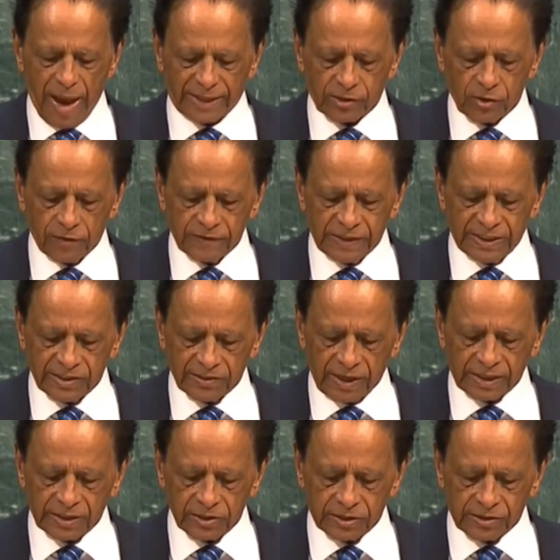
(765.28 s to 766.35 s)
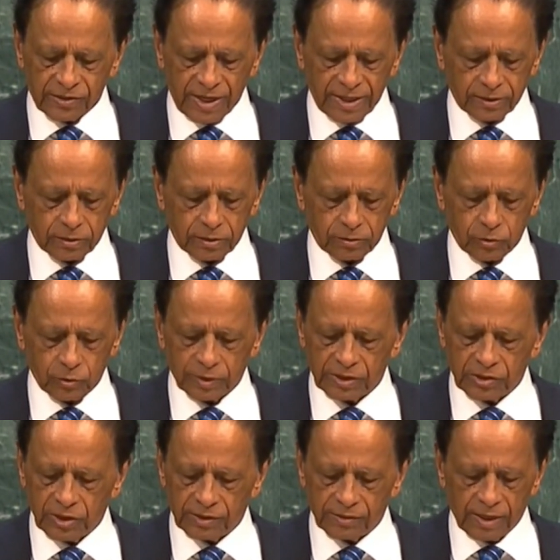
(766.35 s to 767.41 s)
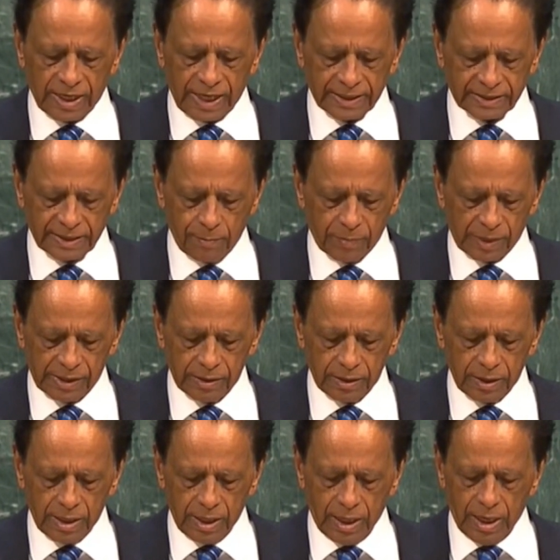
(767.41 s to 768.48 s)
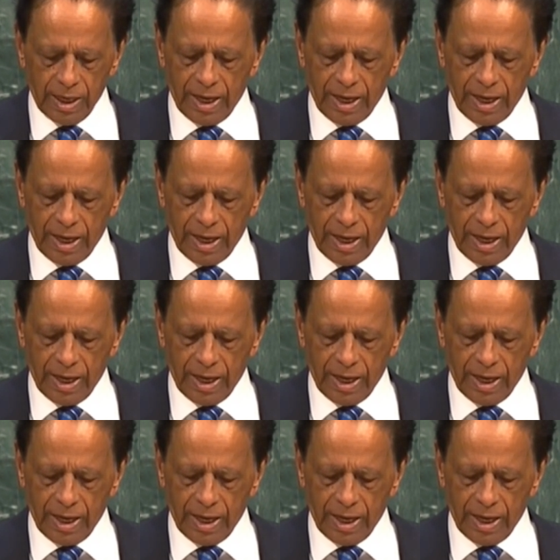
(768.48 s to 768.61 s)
A matter of direct interest to the General Assembly,